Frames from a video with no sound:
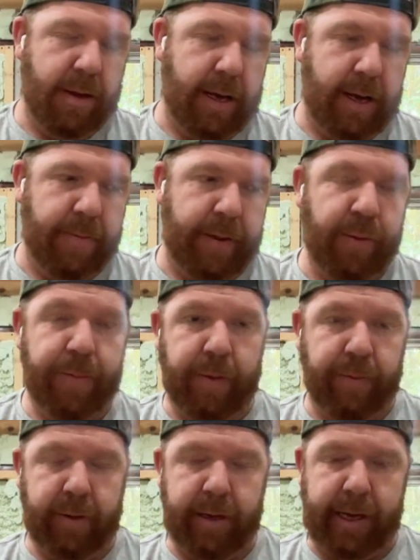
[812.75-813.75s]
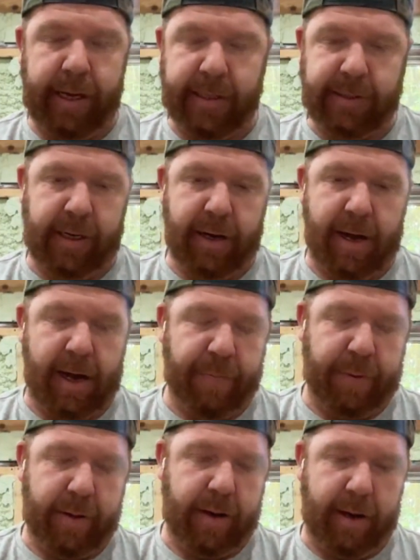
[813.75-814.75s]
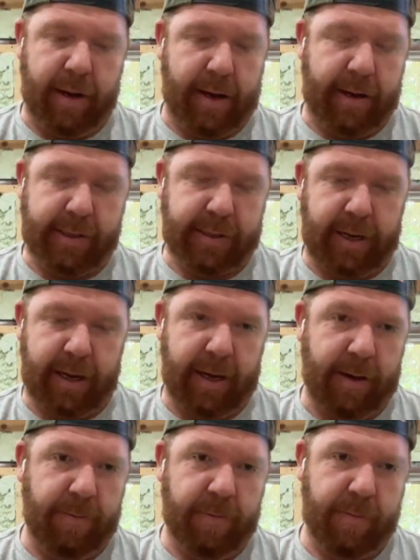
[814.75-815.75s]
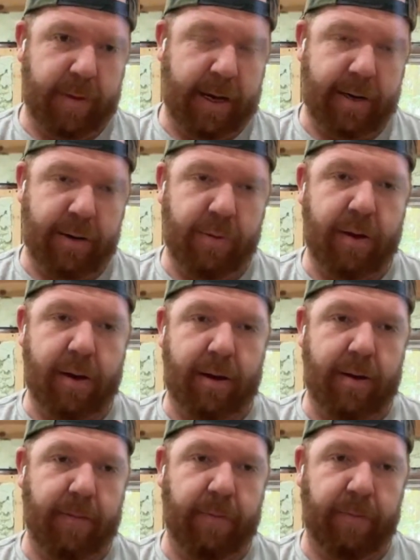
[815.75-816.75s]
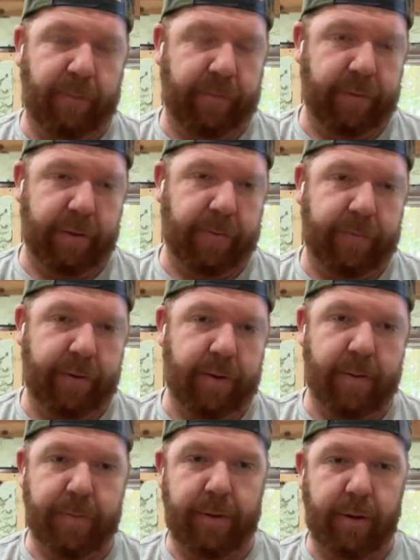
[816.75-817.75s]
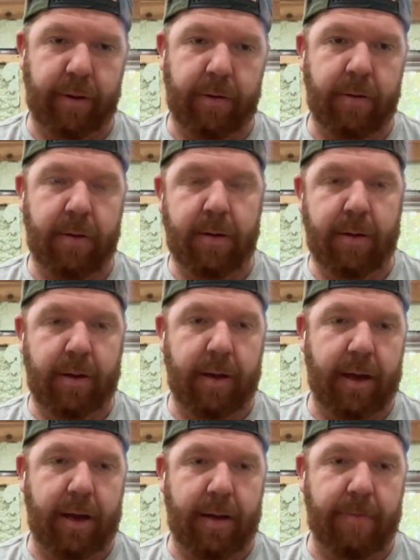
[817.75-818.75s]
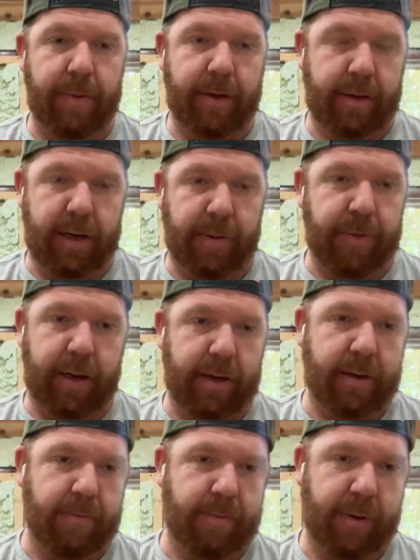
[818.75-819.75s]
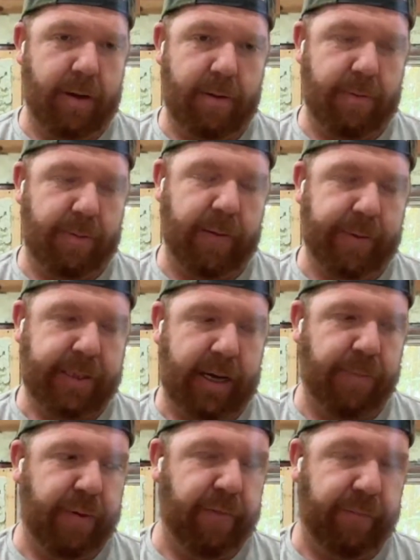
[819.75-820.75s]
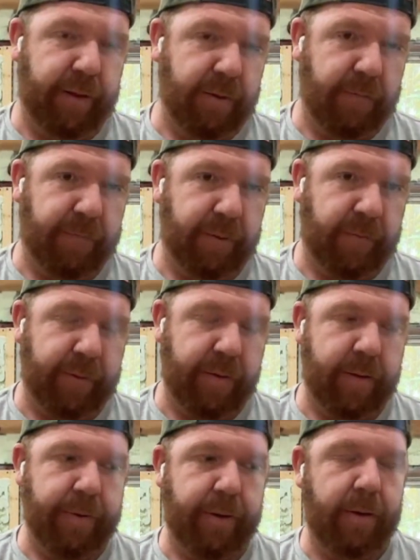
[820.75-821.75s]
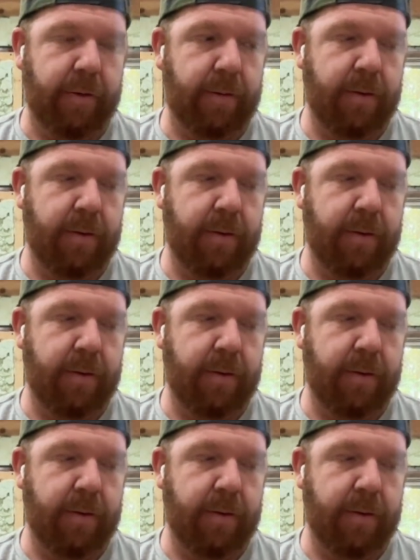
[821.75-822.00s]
It would be really easy to hop on AI and say, hey, add a new column for phone number in the DB and, give us an input field for the phone number.